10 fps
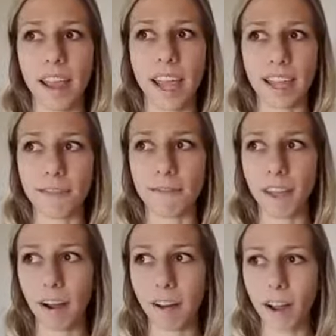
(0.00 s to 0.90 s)
It's
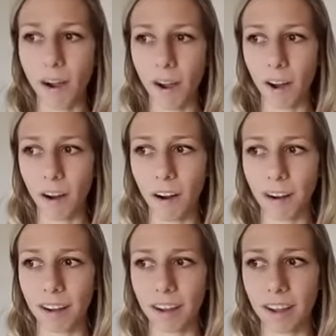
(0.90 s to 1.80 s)
very
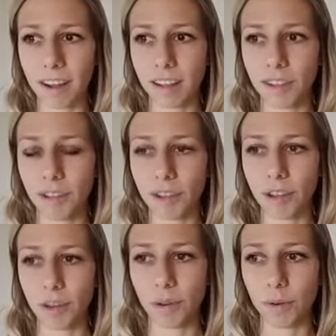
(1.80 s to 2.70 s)
hard
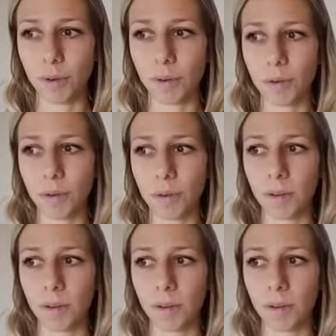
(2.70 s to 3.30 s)
to